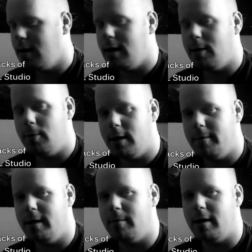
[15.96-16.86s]
And what I
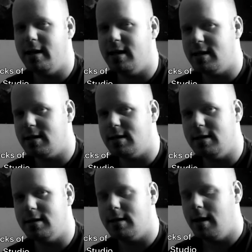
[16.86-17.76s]
mean by this
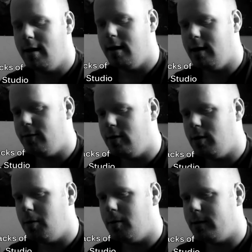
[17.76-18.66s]
is, if you
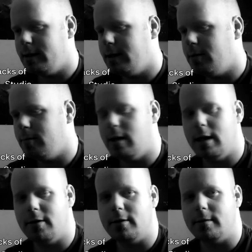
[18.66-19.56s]
know the
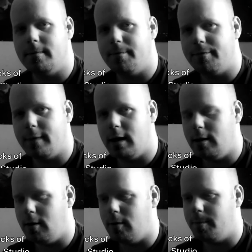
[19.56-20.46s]
other,
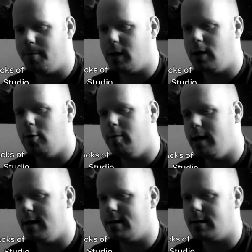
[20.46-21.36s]

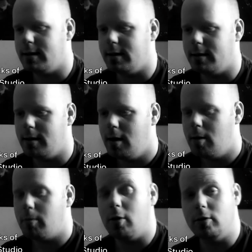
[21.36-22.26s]
Cubase and
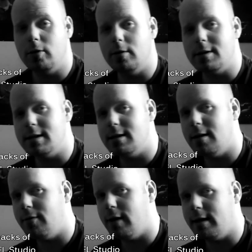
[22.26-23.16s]
Pro Tools and
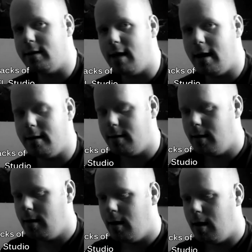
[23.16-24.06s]
stuff like that,
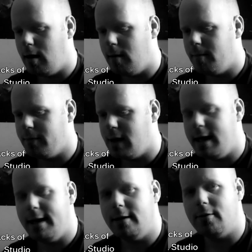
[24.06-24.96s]
they
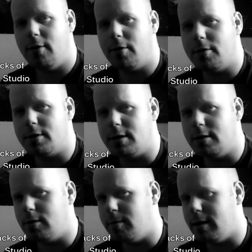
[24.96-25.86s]
handle vocals a
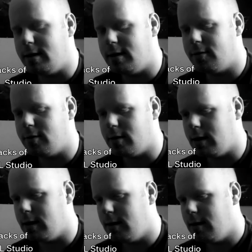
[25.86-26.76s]
little bit differently.